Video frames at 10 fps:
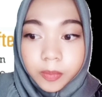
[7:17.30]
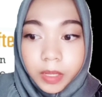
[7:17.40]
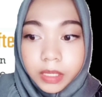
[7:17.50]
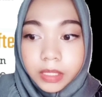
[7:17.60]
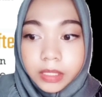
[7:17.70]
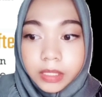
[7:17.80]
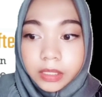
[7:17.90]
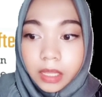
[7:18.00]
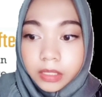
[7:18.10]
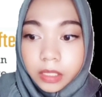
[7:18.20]
To
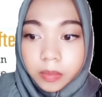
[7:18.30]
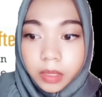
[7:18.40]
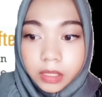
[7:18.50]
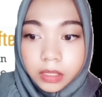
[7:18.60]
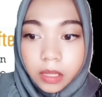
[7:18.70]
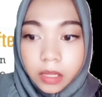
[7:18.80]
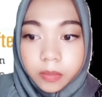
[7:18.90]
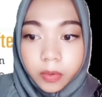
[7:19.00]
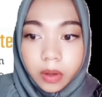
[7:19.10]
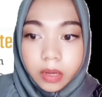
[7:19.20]
explain design
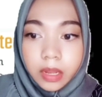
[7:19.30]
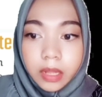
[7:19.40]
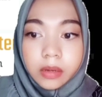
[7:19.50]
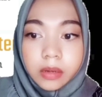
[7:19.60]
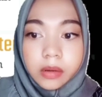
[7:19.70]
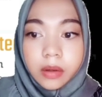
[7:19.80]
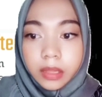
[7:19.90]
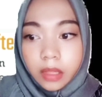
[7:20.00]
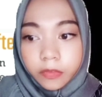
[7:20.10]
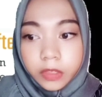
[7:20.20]
chemicals and products that
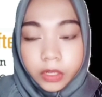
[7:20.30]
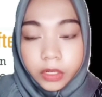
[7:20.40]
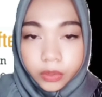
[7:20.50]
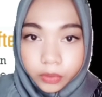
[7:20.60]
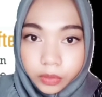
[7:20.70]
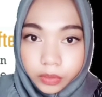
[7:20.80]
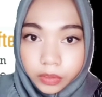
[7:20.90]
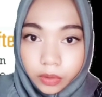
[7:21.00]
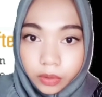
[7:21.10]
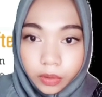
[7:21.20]
degrade after
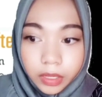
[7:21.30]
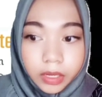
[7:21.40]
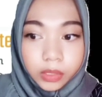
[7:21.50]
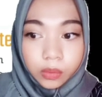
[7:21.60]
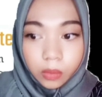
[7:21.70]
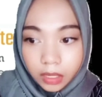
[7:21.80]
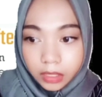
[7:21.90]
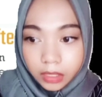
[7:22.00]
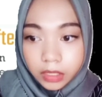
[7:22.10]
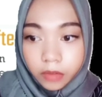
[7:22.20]
use. So in
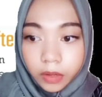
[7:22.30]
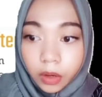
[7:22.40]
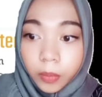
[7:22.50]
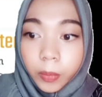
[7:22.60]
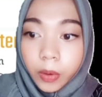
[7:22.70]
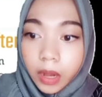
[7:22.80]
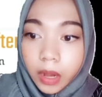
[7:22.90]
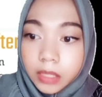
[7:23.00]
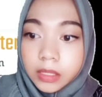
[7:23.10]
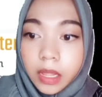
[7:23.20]
this one,
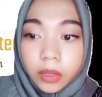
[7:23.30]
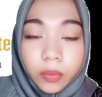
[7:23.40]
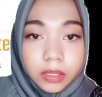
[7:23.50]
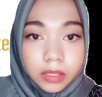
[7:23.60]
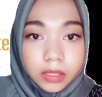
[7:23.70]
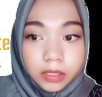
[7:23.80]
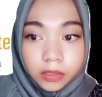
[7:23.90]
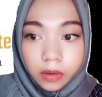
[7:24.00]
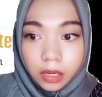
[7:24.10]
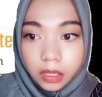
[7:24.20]
develop products that
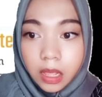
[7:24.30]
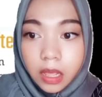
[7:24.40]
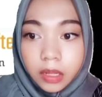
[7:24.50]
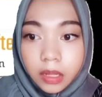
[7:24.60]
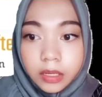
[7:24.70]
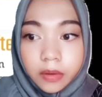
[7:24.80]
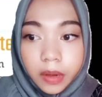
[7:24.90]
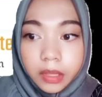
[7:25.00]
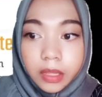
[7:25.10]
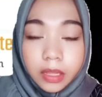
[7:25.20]
will naturally
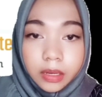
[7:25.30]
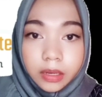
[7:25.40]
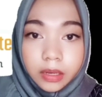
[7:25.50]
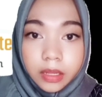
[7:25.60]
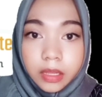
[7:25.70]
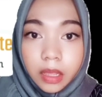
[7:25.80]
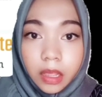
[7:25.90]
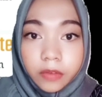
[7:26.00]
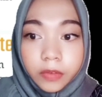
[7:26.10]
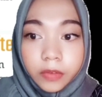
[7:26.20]
degrade in
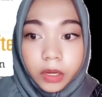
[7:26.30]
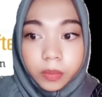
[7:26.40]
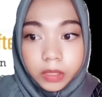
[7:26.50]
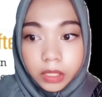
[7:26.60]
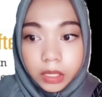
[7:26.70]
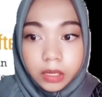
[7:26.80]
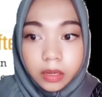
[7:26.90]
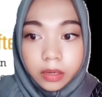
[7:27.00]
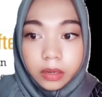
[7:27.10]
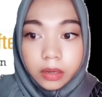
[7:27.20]
the
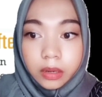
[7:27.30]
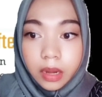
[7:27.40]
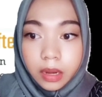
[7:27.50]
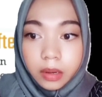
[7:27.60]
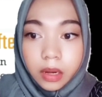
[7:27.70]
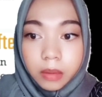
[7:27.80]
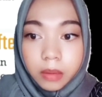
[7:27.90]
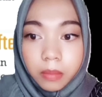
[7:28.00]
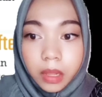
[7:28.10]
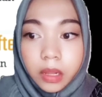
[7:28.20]
environment rather
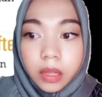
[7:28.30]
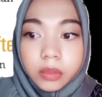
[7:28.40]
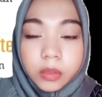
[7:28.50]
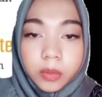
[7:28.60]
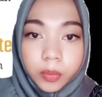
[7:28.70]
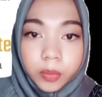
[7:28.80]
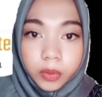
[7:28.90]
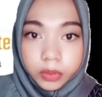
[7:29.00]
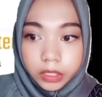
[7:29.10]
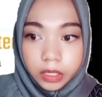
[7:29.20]
than remain
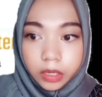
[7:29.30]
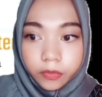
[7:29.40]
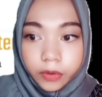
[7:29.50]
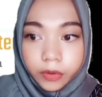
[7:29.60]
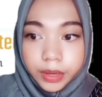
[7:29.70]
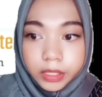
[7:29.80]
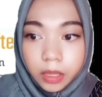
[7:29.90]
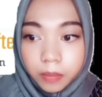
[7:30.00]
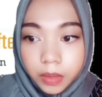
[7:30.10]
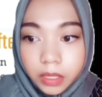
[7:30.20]
cause more pollution.
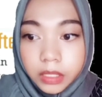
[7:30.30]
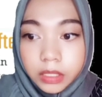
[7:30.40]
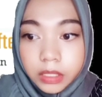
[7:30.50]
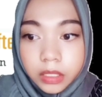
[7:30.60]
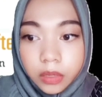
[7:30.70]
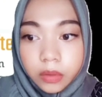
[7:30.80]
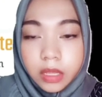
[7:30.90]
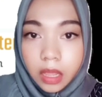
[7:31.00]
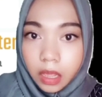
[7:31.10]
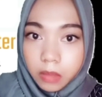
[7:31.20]
For example, in
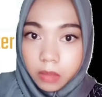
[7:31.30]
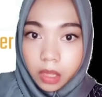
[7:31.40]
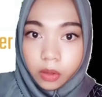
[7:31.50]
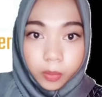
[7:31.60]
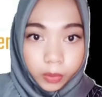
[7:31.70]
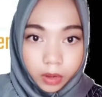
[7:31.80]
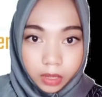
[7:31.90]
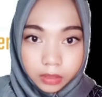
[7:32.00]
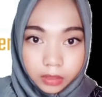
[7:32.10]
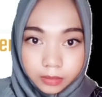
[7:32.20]
the OTM
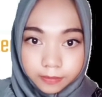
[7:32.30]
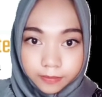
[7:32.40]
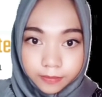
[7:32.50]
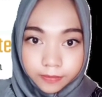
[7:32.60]
eco product.